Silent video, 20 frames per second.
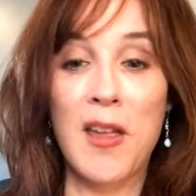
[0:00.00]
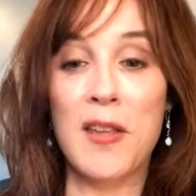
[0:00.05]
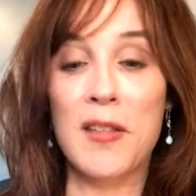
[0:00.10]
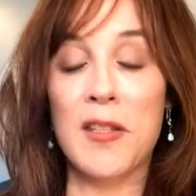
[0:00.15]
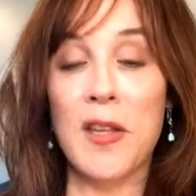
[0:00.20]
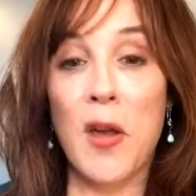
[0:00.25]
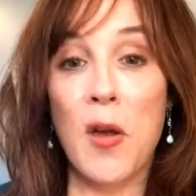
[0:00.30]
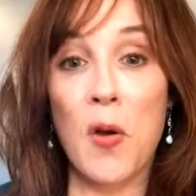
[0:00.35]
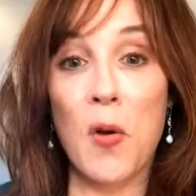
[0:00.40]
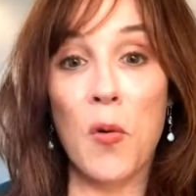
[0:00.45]

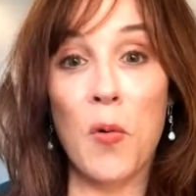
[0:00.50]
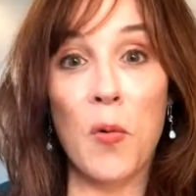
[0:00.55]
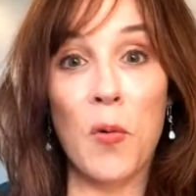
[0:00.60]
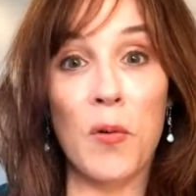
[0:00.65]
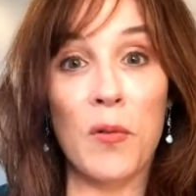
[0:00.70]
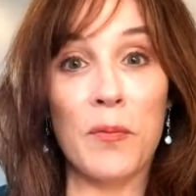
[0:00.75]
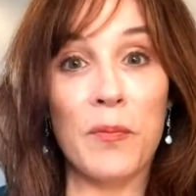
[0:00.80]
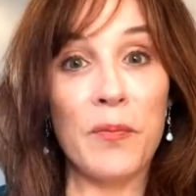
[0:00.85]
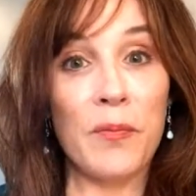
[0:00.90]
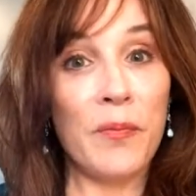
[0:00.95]

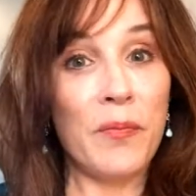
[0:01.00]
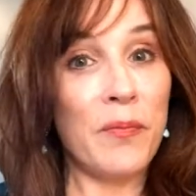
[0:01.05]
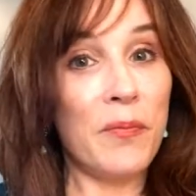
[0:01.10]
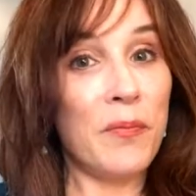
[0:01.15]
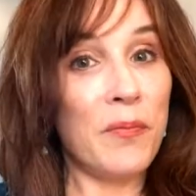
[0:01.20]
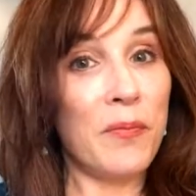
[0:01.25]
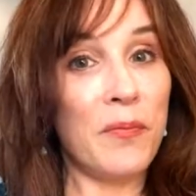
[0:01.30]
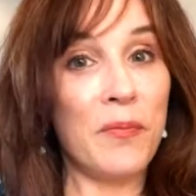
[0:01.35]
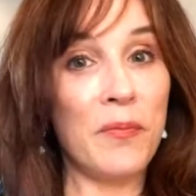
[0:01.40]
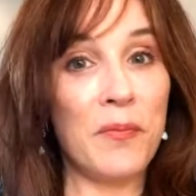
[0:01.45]
So
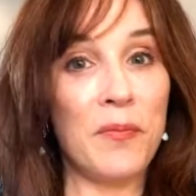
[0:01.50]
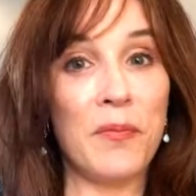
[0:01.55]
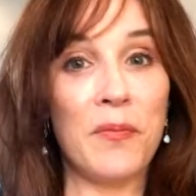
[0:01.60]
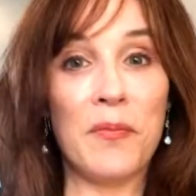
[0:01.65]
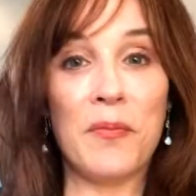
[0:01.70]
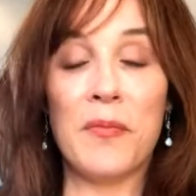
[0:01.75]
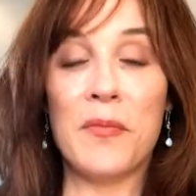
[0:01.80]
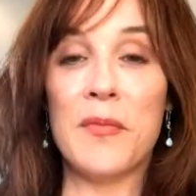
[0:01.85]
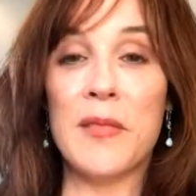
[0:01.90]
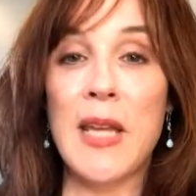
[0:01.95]

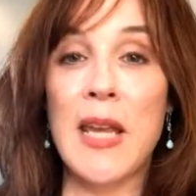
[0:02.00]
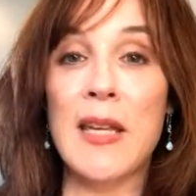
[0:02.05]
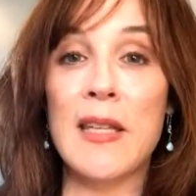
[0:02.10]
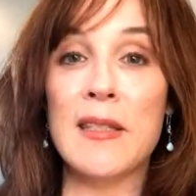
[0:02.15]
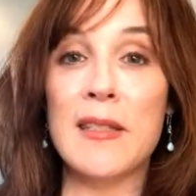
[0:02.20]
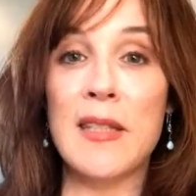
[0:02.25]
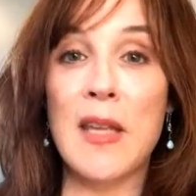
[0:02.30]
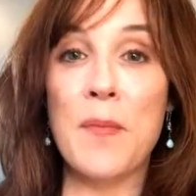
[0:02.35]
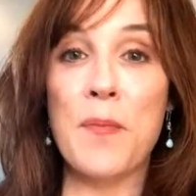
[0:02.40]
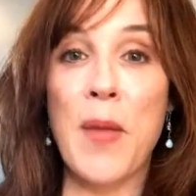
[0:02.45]
take a
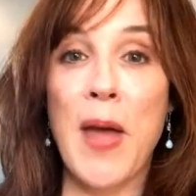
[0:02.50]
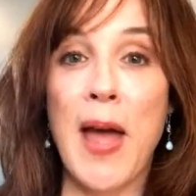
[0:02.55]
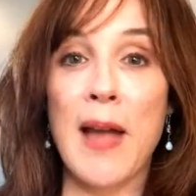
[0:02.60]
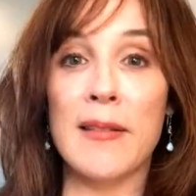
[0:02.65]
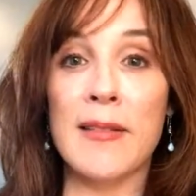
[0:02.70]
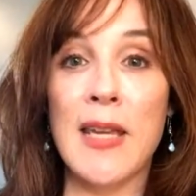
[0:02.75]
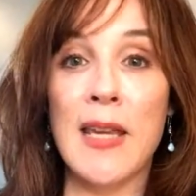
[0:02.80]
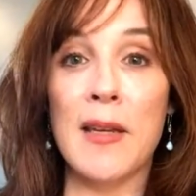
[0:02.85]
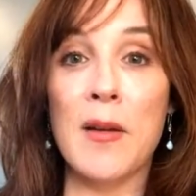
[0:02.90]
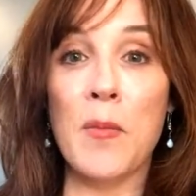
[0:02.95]
step
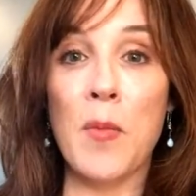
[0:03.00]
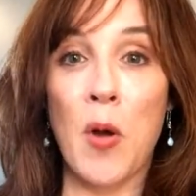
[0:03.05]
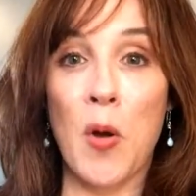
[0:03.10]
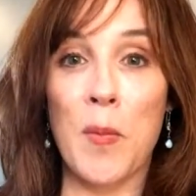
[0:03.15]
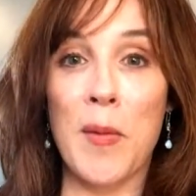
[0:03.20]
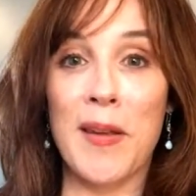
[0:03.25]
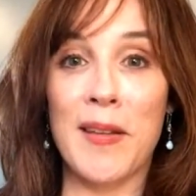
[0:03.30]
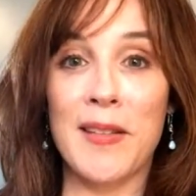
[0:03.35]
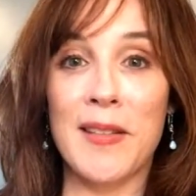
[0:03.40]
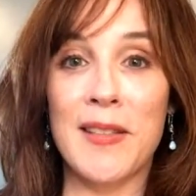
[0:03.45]
back, take a
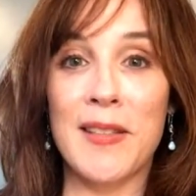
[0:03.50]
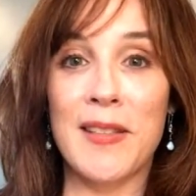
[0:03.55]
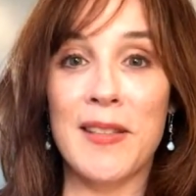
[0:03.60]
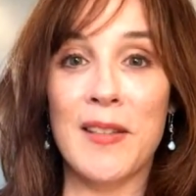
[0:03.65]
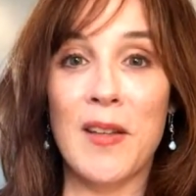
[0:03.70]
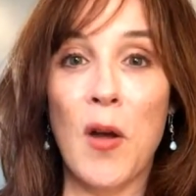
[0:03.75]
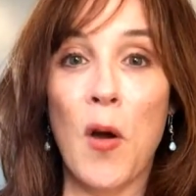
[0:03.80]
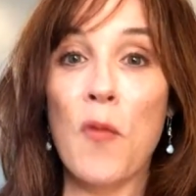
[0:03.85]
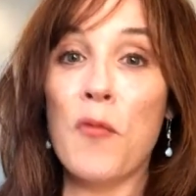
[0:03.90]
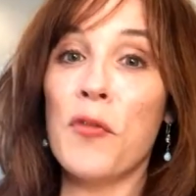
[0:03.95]

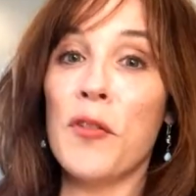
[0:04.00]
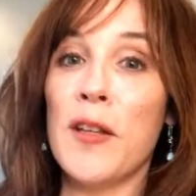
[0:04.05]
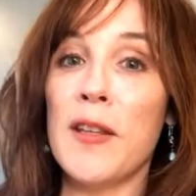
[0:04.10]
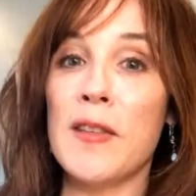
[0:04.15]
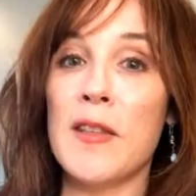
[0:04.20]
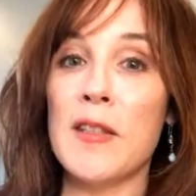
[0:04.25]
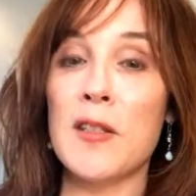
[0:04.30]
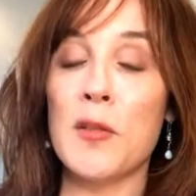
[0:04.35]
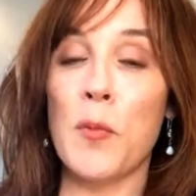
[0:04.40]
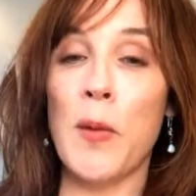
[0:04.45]
moment. Hopefully
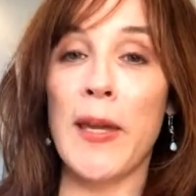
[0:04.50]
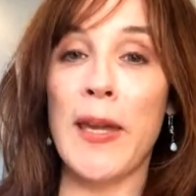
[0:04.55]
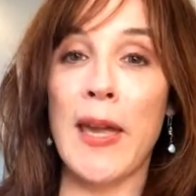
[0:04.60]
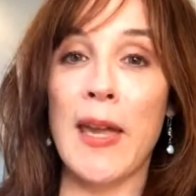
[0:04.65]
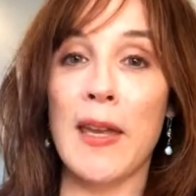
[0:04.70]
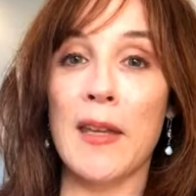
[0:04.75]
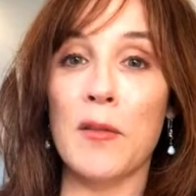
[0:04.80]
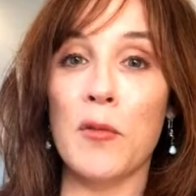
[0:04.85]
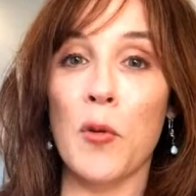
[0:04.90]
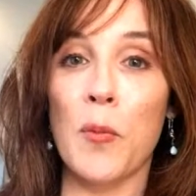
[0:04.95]
this
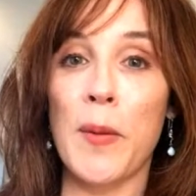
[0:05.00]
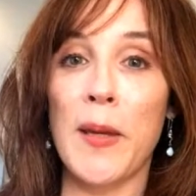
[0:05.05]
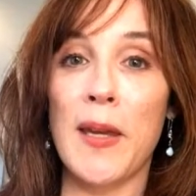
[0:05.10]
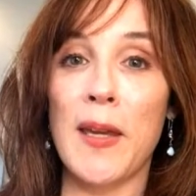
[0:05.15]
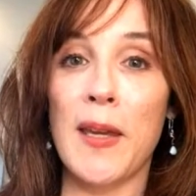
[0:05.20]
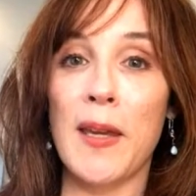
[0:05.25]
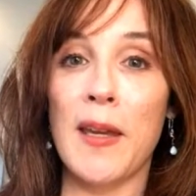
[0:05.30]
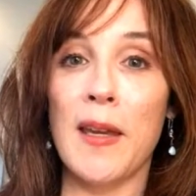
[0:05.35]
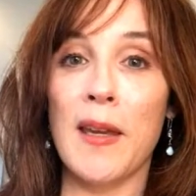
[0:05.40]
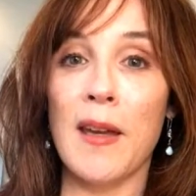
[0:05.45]
weekend will
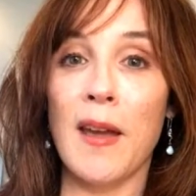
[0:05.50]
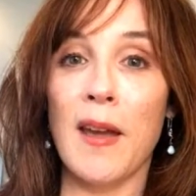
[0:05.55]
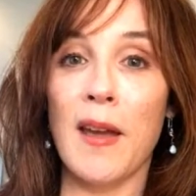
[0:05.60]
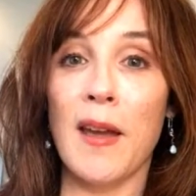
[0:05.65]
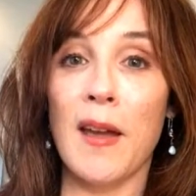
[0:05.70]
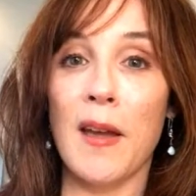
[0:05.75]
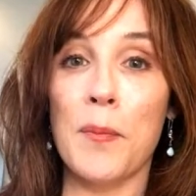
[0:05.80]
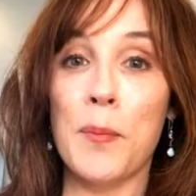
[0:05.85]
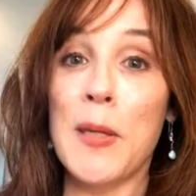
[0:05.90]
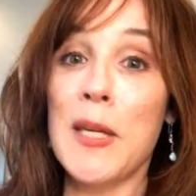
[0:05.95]
be
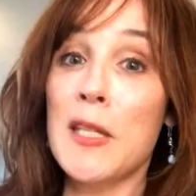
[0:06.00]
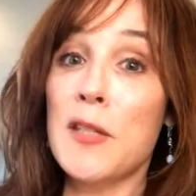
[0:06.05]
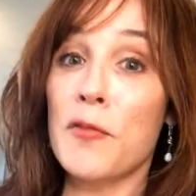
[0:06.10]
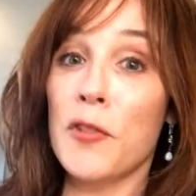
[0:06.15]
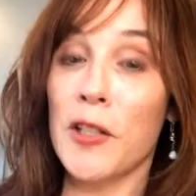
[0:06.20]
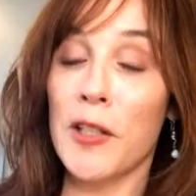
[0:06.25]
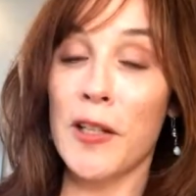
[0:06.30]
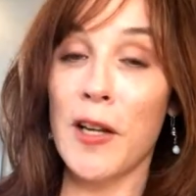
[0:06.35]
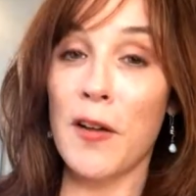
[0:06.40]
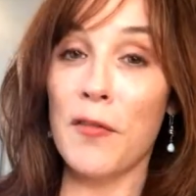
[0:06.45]

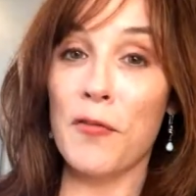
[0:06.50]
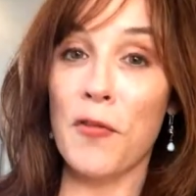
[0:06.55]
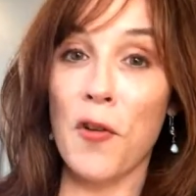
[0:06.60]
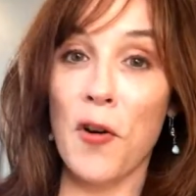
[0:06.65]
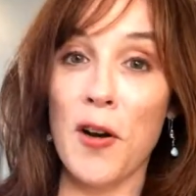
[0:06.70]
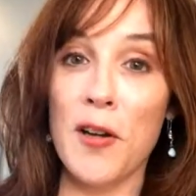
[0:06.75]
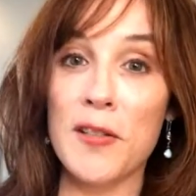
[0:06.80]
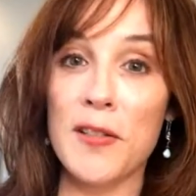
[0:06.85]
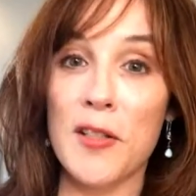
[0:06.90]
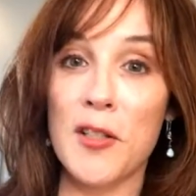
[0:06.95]
peaceful enough
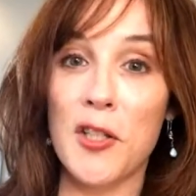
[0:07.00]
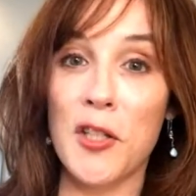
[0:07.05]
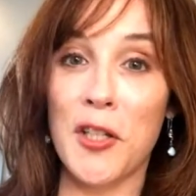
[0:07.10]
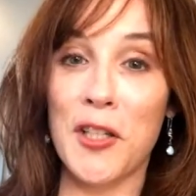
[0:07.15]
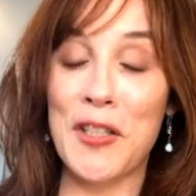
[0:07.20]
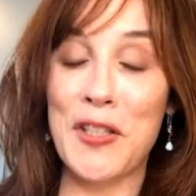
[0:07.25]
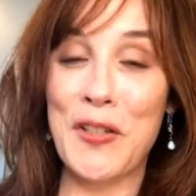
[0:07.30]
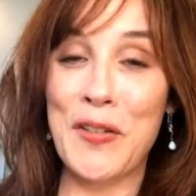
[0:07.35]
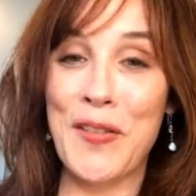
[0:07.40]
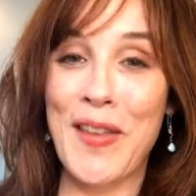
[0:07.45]
for us that you
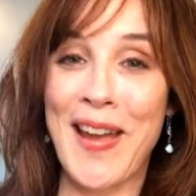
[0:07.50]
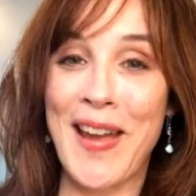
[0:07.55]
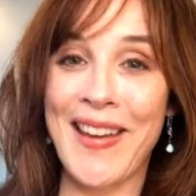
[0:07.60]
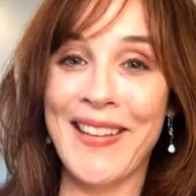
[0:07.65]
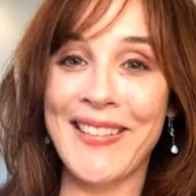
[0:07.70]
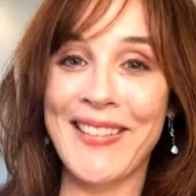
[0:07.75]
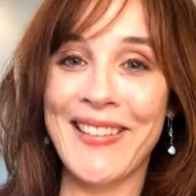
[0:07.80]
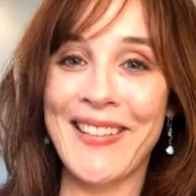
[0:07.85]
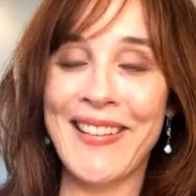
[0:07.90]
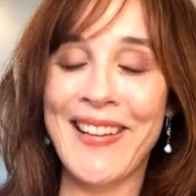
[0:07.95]
can do
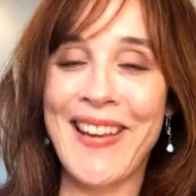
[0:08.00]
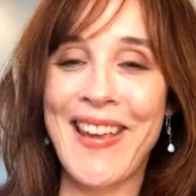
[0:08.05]
that.